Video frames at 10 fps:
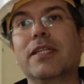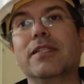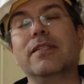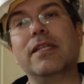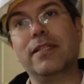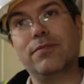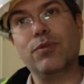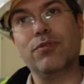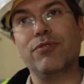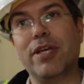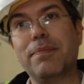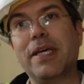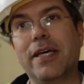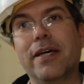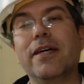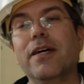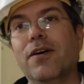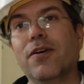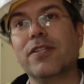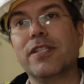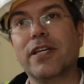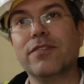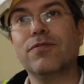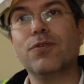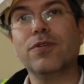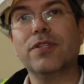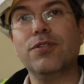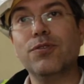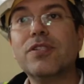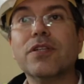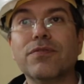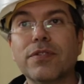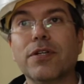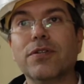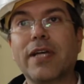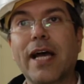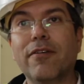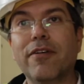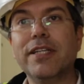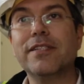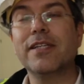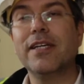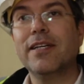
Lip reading: and it will reappear on the second floor in the new silver and gold galleries.